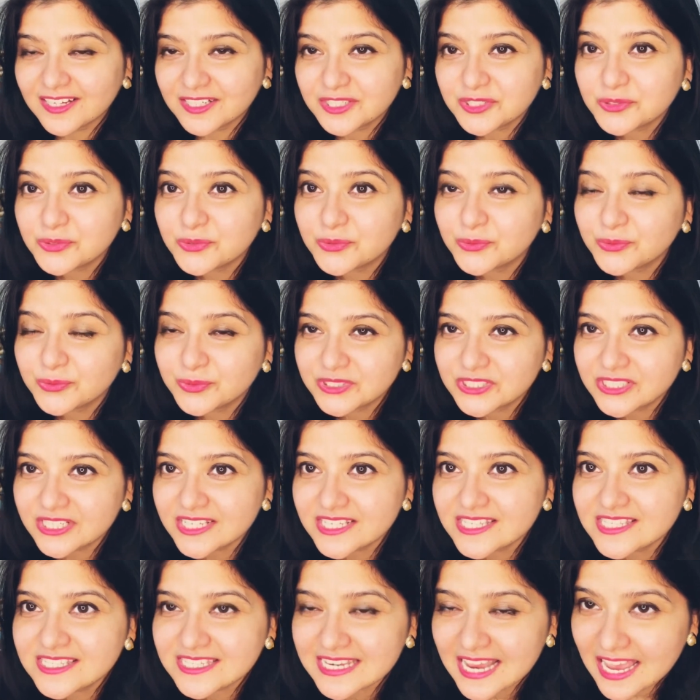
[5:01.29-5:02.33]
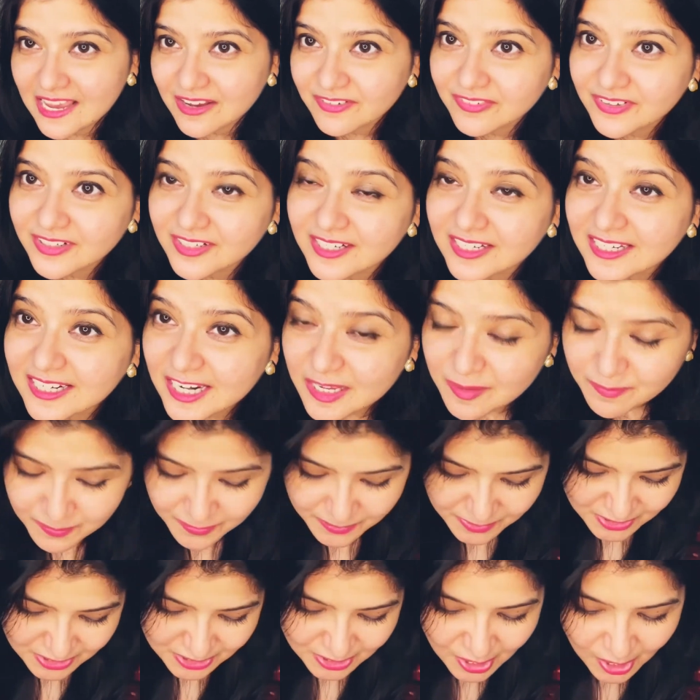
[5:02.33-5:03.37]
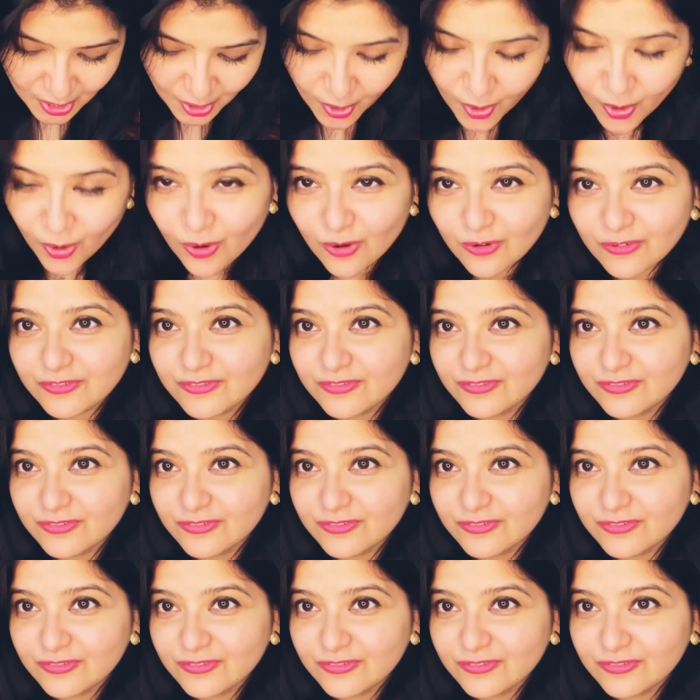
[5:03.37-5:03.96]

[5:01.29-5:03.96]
to just have a glimpse of